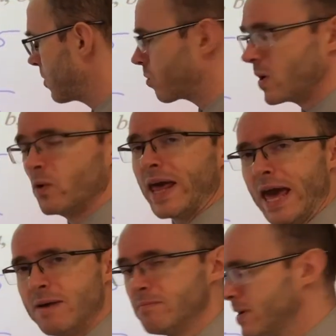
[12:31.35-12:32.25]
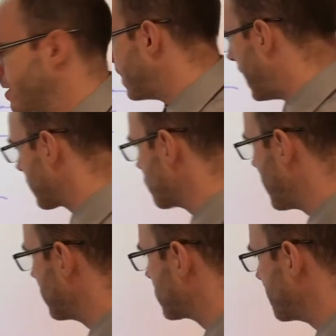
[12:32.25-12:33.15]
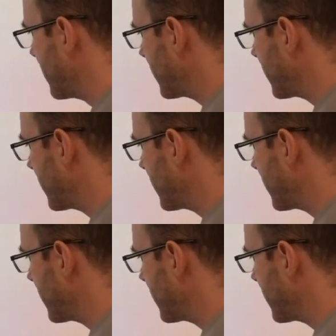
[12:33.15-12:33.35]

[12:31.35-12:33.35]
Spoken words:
we want m, our gradient to be